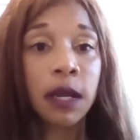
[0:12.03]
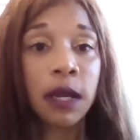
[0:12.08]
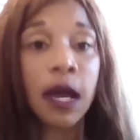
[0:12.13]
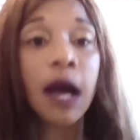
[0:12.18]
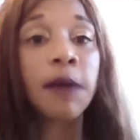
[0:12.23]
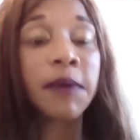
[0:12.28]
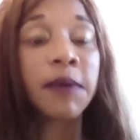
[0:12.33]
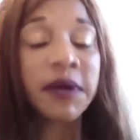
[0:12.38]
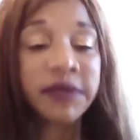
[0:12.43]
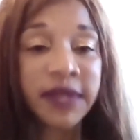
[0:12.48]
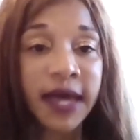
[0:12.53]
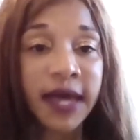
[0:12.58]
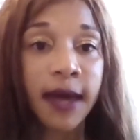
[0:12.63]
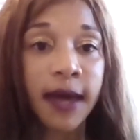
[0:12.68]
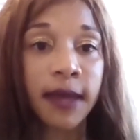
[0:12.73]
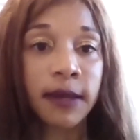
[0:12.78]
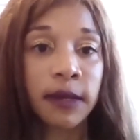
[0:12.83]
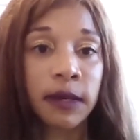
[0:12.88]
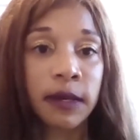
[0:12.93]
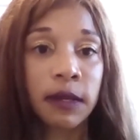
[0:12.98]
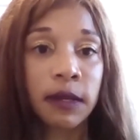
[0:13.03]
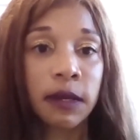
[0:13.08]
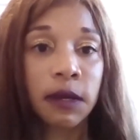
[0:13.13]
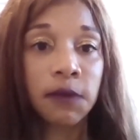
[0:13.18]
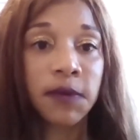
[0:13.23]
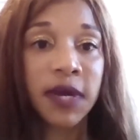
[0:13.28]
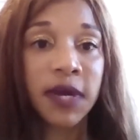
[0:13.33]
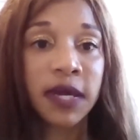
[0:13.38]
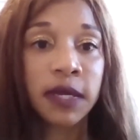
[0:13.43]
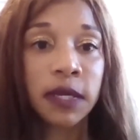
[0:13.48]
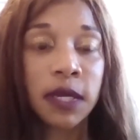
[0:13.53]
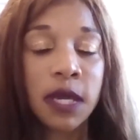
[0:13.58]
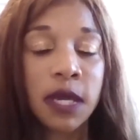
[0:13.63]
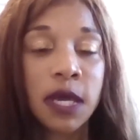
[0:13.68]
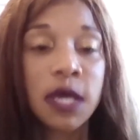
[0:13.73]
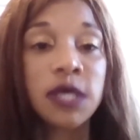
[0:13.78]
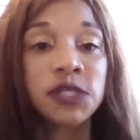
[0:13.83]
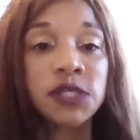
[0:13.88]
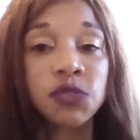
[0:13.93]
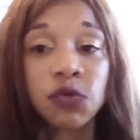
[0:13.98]
How about that? All right.
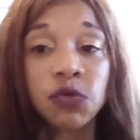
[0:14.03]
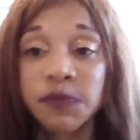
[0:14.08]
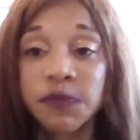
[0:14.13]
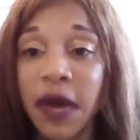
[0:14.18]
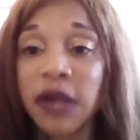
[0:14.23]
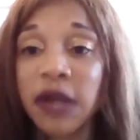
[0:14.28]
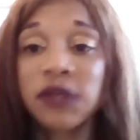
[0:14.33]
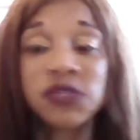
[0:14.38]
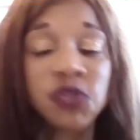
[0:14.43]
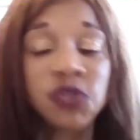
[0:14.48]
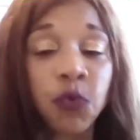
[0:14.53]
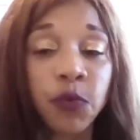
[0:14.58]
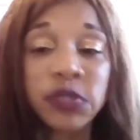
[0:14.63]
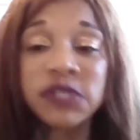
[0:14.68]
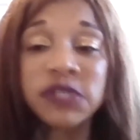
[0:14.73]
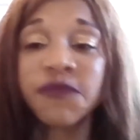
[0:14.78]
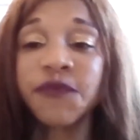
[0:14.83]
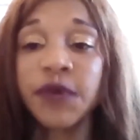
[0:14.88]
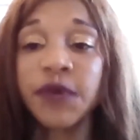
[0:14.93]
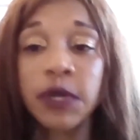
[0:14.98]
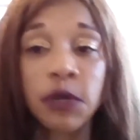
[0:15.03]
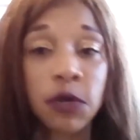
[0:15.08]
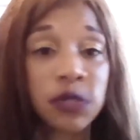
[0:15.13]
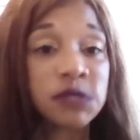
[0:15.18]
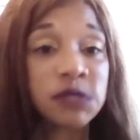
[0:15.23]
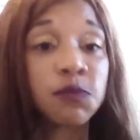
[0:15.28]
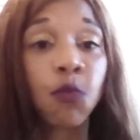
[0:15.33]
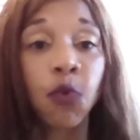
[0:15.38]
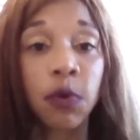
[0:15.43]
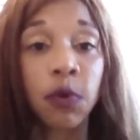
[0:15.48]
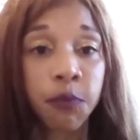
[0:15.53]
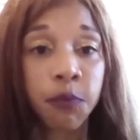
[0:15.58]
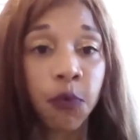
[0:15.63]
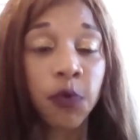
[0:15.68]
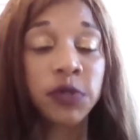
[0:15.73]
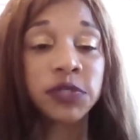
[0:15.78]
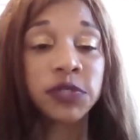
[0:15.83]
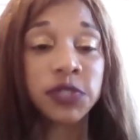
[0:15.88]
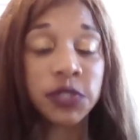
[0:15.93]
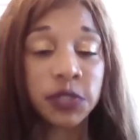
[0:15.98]
So it's better. So which fear is more
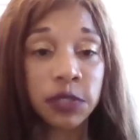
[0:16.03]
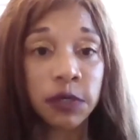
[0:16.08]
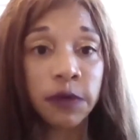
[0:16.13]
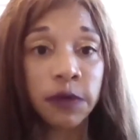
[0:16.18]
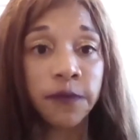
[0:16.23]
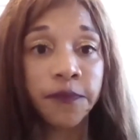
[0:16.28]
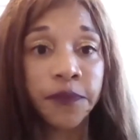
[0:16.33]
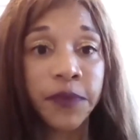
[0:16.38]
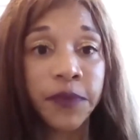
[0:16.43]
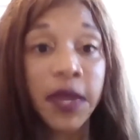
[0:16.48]
important to you?